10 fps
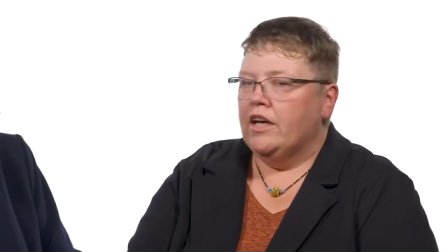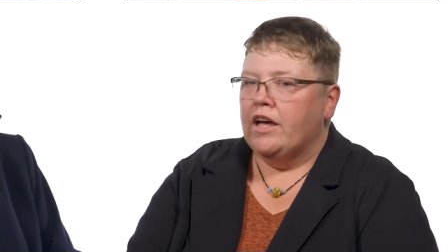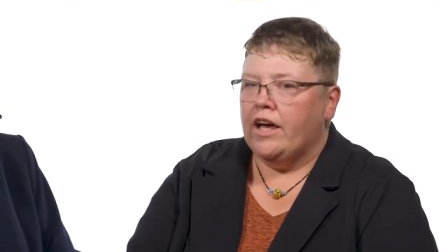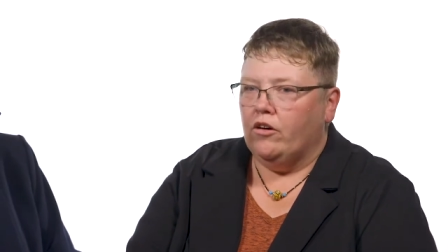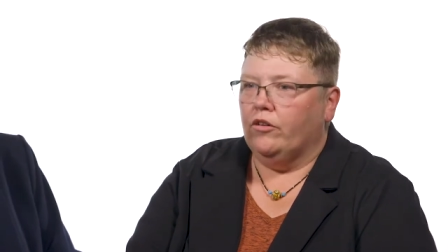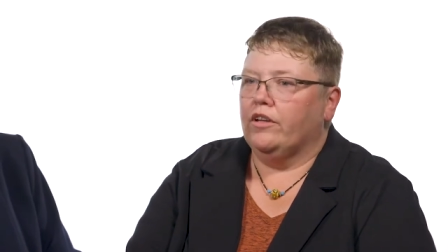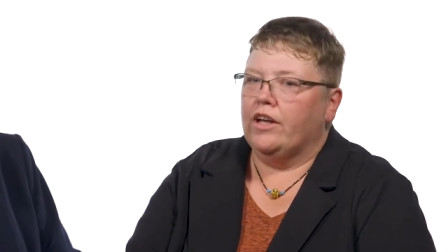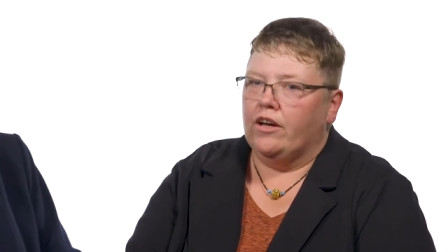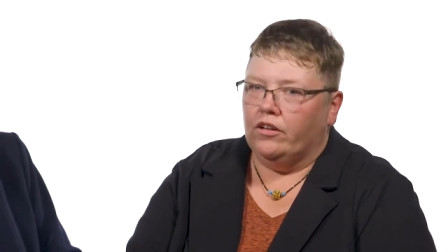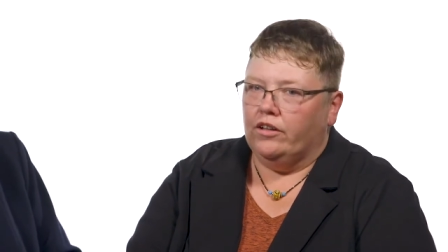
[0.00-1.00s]
health and
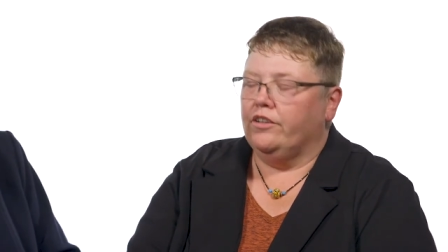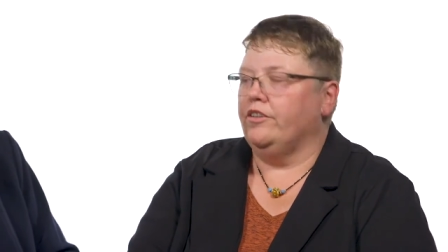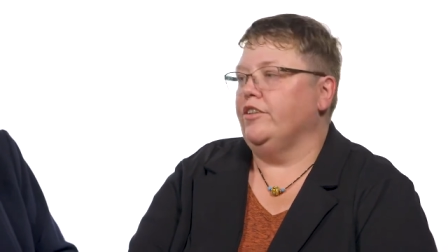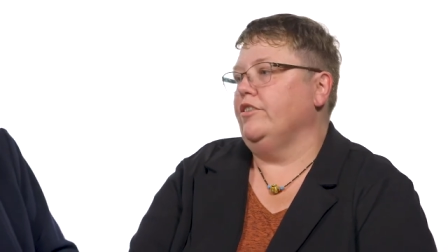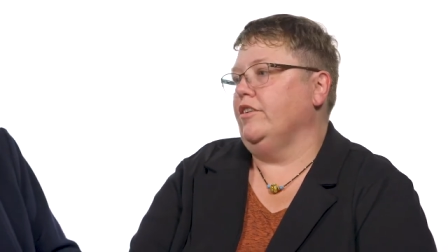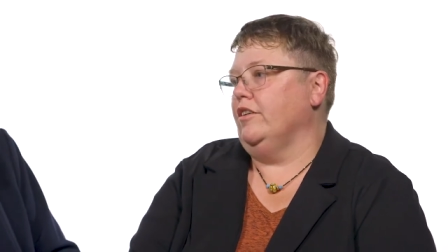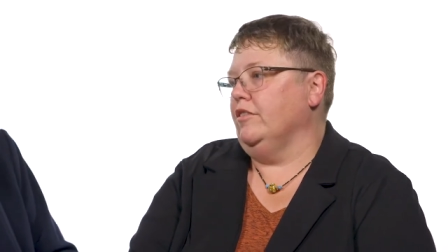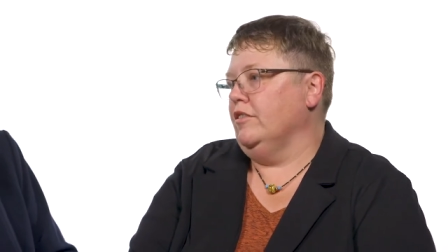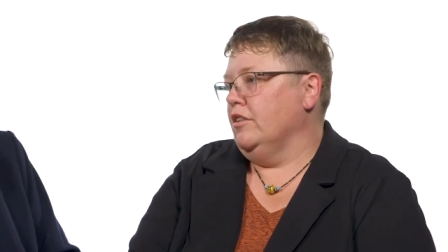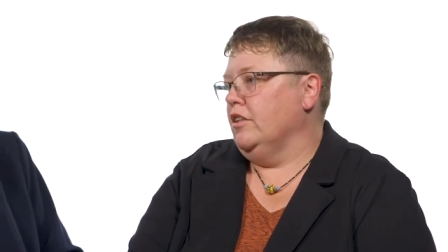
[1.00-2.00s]
health
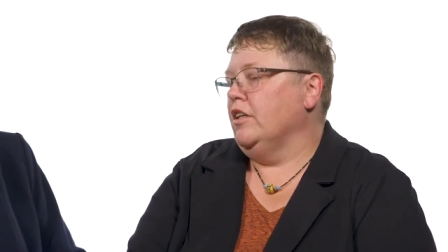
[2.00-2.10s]
literacy,